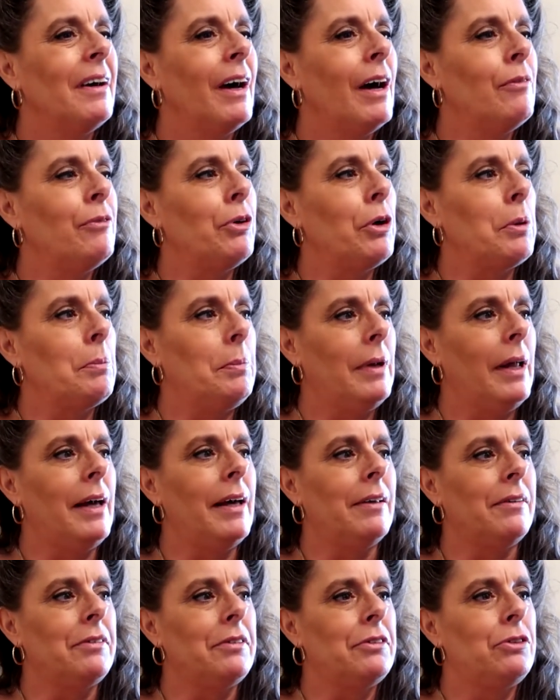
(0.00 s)
very
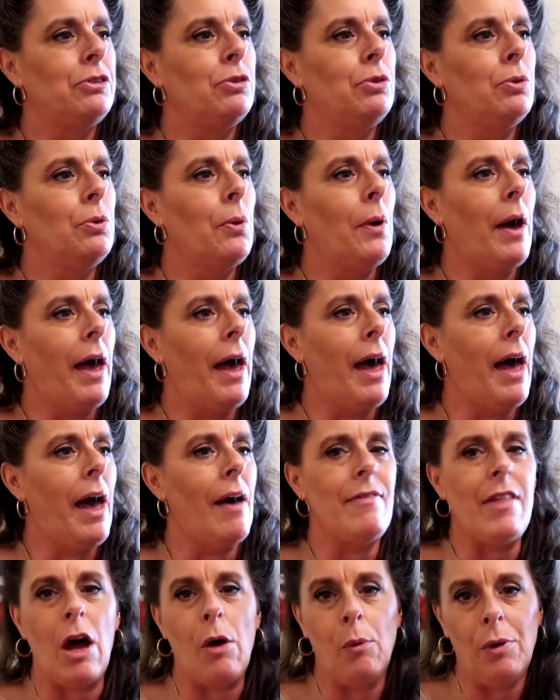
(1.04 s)
blessed to
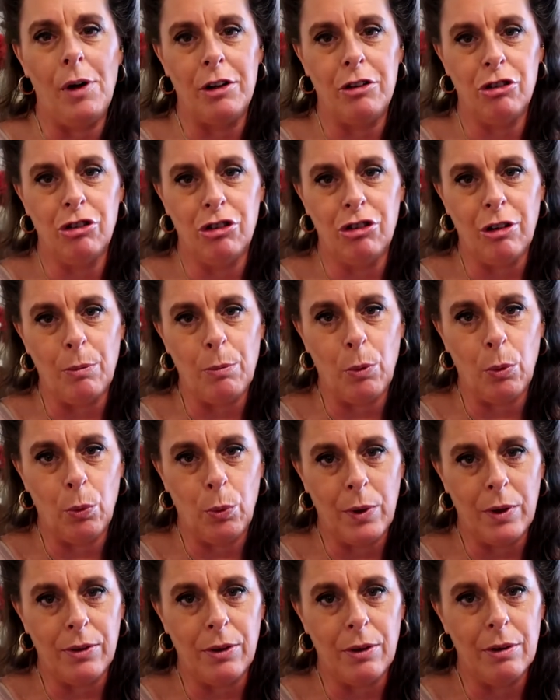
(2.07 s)
have that relationship
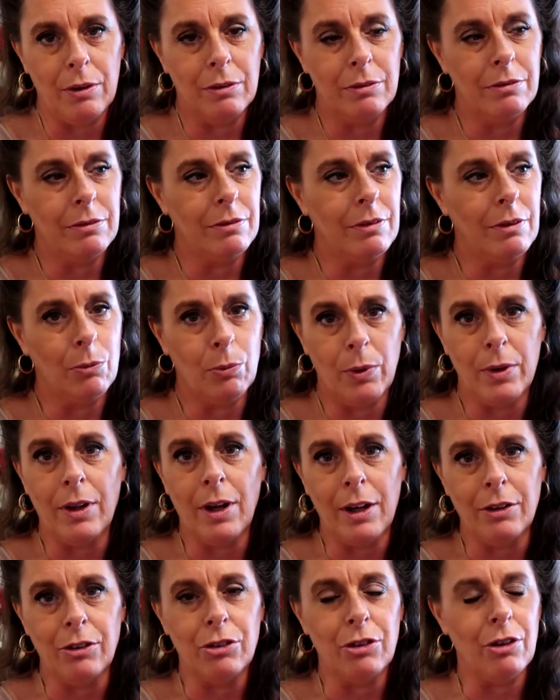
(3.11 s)
with
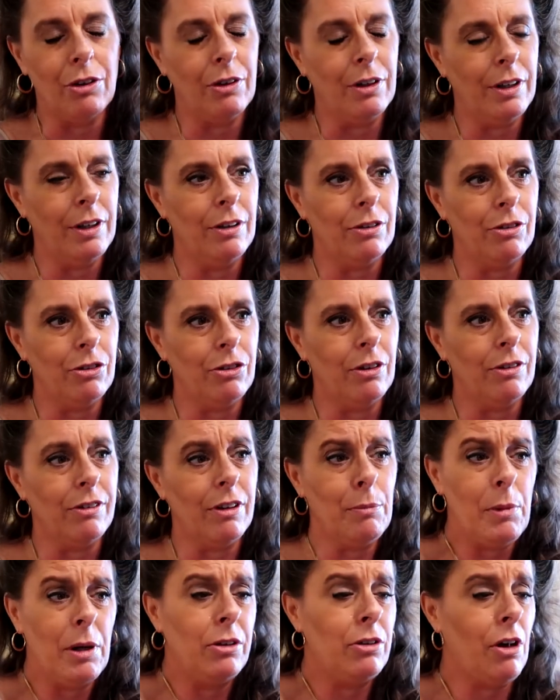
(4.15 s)
Hunter. He is just,
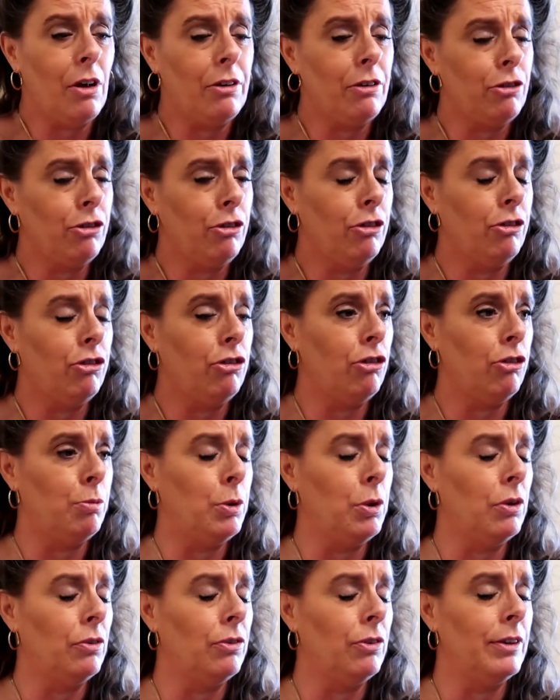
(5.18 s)
and my daughter, she's just
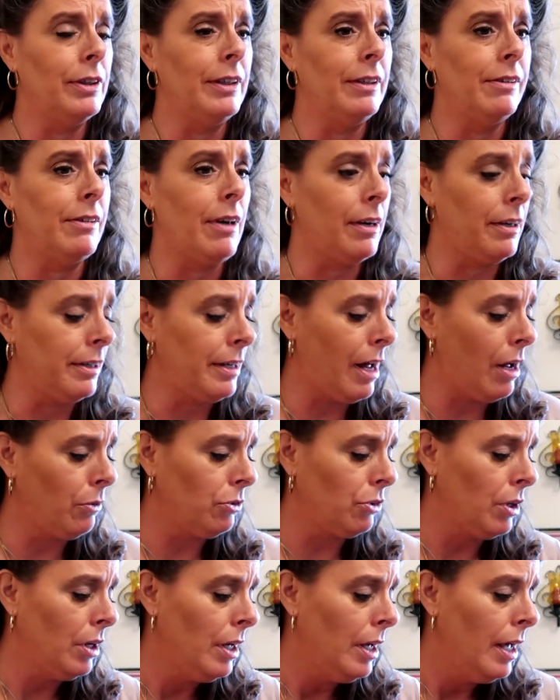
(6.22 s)
beautiful inside and out,
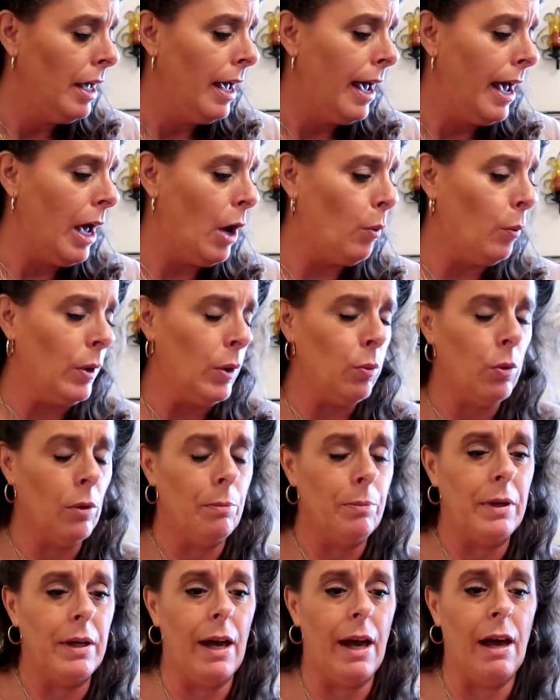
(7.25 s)
and we will
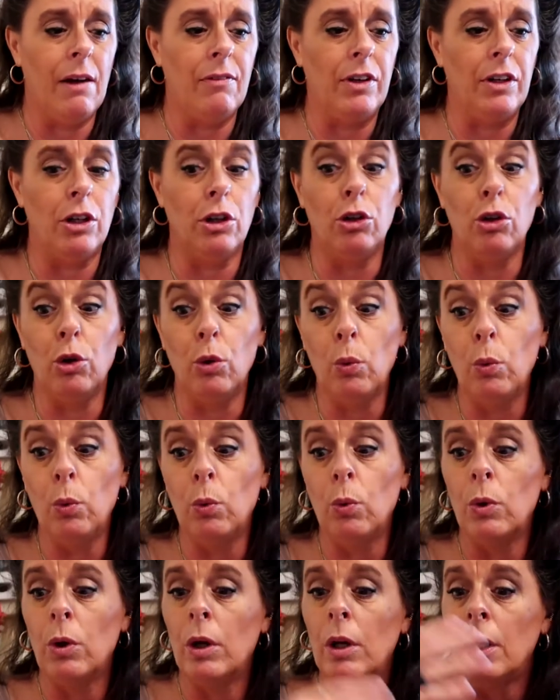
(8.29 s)
be having a new
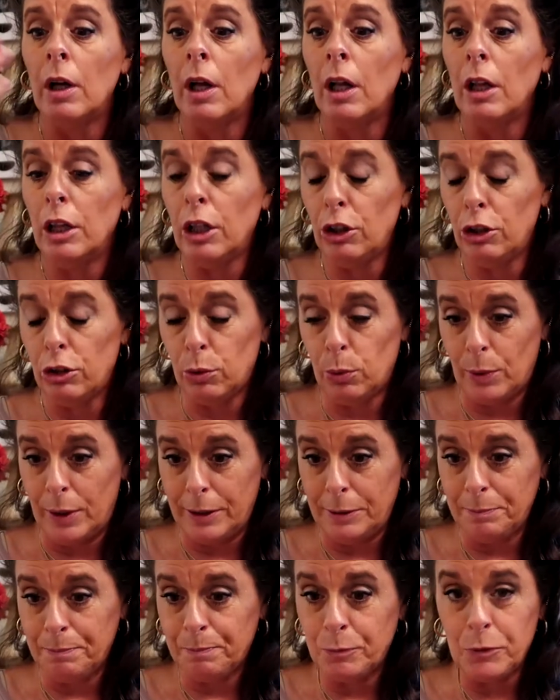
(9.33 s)
little
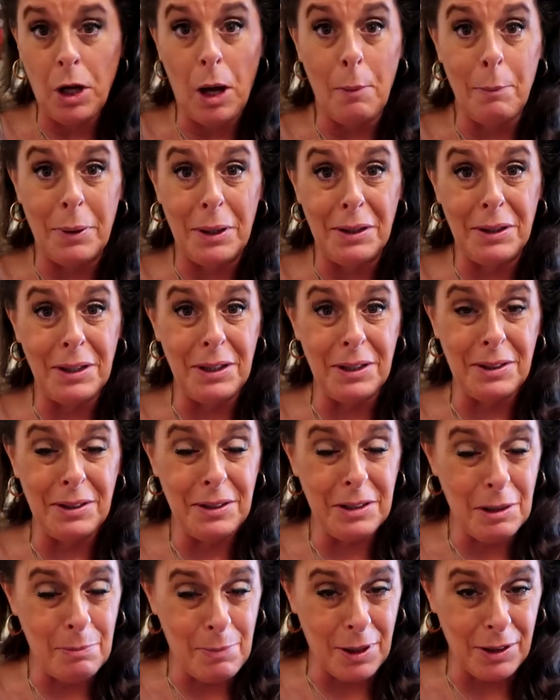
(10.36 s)
one coming
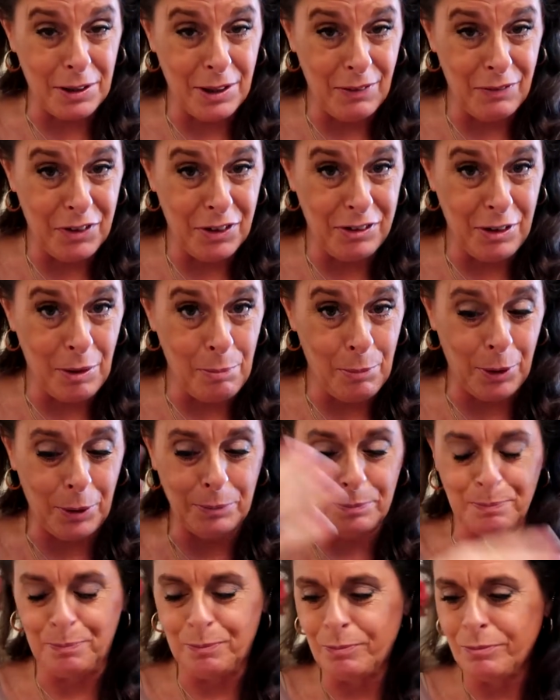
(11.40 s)
in the month of December.
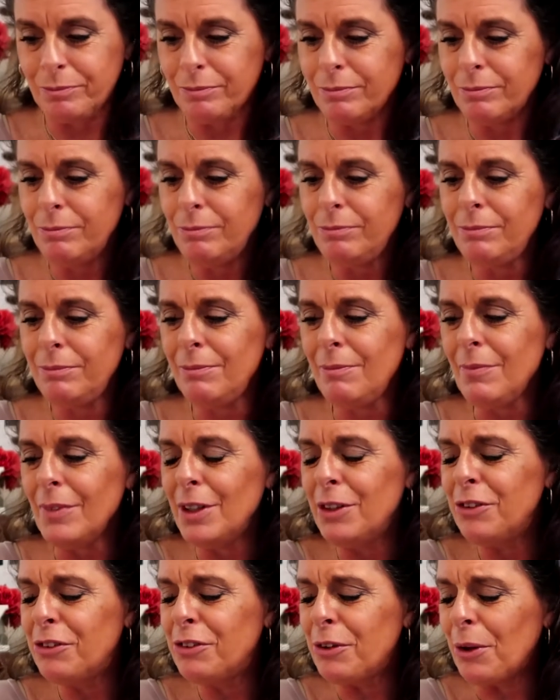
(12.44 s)

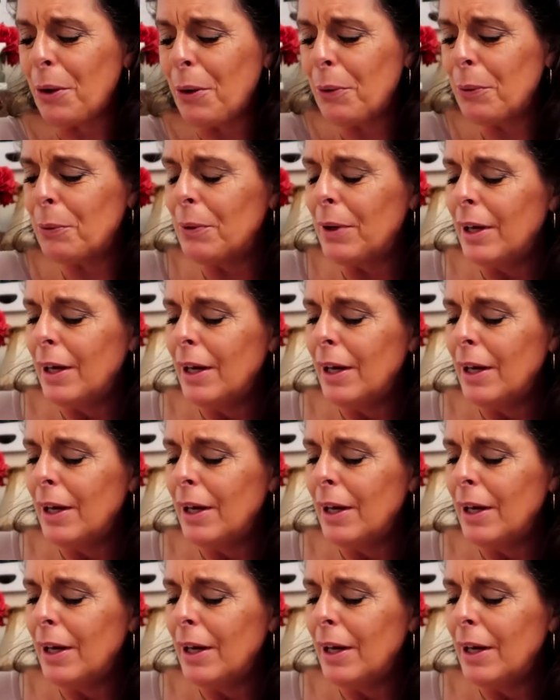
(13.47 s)
So